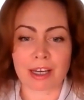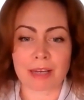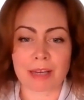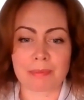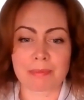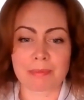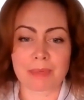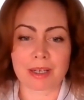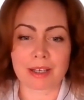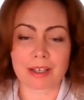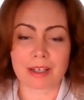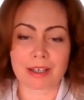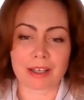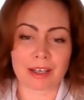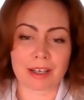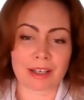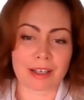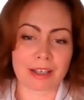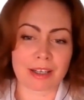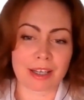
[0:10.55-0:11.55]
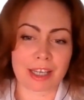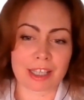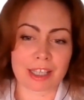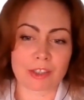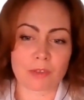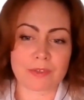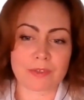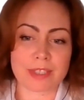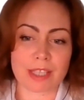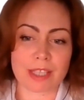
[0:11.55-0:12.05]
I'm
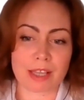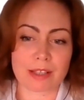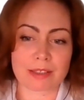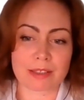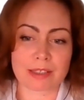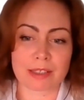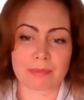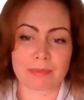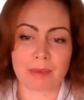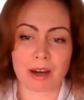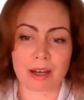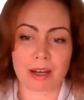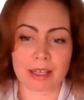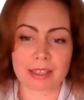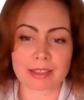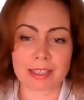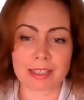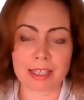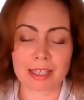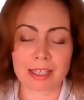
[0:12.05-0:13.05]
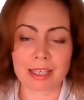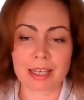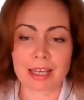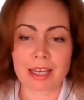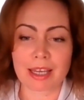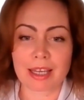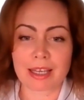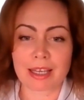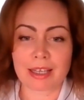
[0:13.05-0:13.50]
head of sales and marketing